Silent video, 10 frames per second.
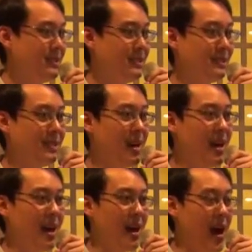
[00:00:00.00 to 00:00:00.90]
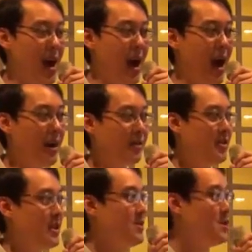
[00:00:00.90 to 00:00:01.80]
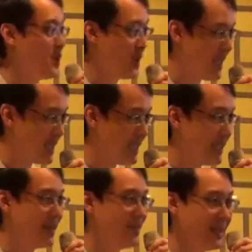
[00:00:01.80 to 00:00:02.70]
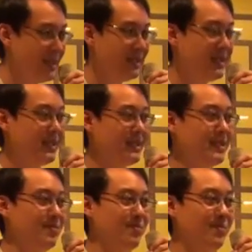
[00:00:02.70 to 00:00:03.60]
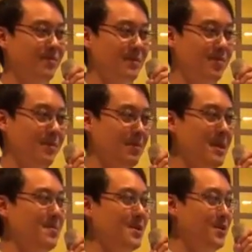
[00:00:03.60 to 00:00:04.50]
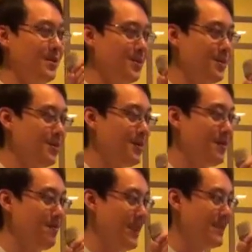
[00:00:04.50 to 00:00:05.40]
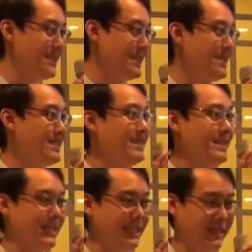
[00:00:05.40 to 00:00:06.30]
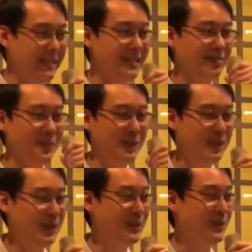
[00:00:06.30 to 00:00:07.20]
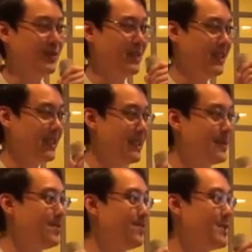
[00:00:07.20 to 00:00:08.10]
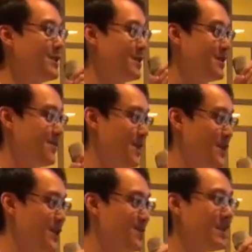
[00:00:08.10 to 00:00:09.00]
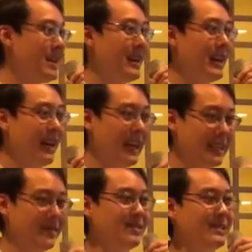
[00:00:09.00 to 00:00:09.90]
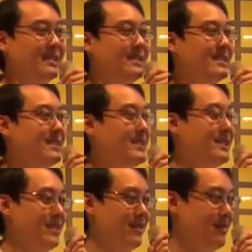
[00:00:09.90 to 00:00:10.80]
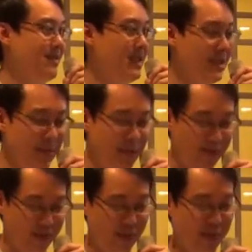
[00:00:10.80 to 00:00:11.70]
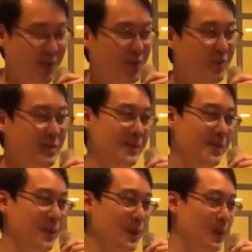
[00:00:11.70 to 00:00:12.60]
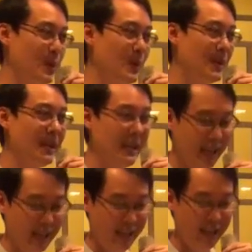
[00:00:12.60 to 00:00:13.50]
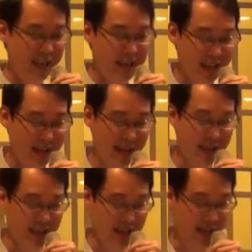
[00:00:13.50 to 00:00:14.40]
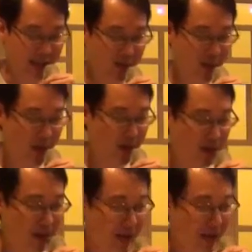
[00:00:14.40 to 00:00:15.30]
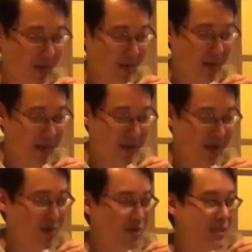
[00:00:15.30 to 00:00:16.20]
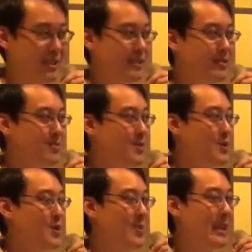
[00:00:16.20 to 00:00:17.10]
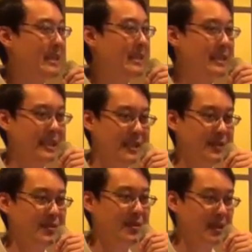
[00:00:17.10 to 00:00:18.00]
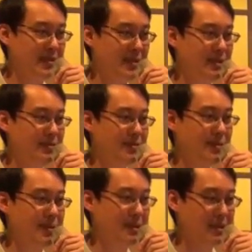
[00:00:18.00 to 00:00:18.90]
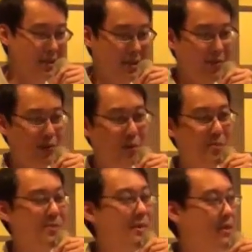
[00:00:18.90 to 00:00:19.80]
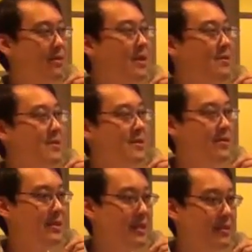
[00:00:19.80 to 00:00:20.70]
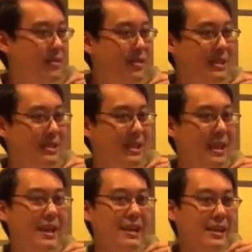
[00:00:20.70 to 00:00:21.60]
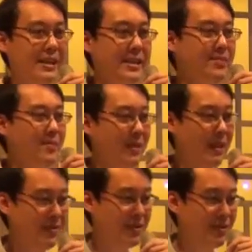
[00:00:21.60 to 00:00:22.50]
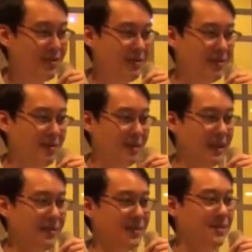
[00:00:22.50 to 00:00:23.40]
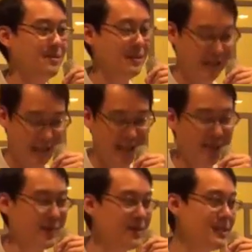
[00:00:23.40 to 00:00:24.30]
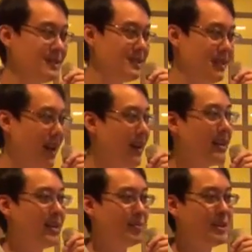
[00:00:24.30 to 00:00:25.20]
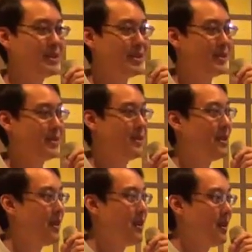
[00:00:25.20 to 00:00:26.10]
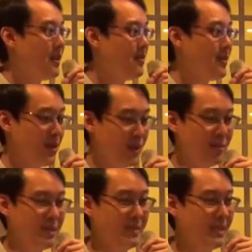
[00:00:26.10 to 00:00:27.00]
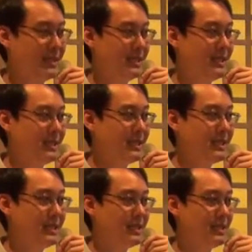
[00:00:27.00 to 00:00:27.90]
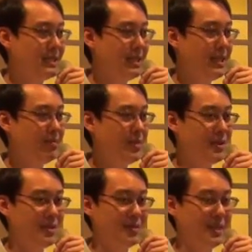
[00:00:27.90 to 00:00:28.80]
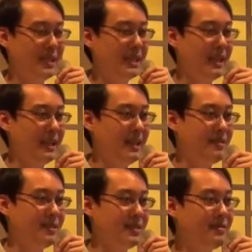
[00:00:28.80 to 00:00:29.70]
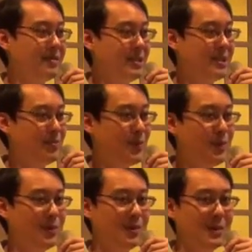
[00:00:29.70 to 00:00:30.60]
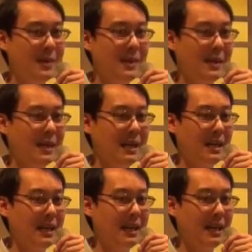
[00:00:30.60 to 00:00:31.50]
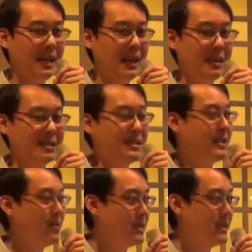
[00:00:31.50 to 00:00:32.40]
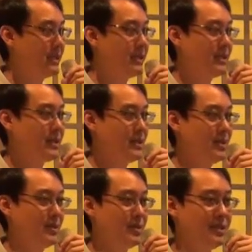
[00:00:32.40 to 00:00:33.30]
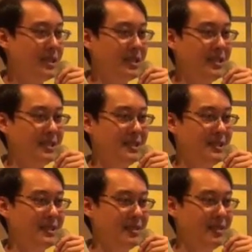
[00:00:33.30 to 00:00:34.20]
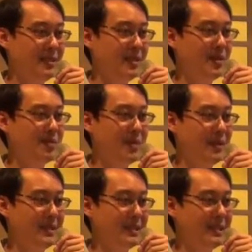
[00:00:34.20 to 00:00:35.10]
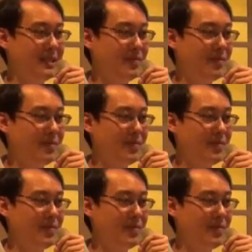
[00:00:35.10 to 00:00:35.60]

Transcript: is an agrarian society. That means that the people grow plants. That's the main source of income, main source of economic activities. Okay, but for the Xiongnu people, no, they lead a more pastoral, nomadic kind of lifestyle. They roam around different areas. They keep livestock, so livestock, animals, are their main source of economic means. And because of that, their lifestyle is more unstable to the Chinese in comparison.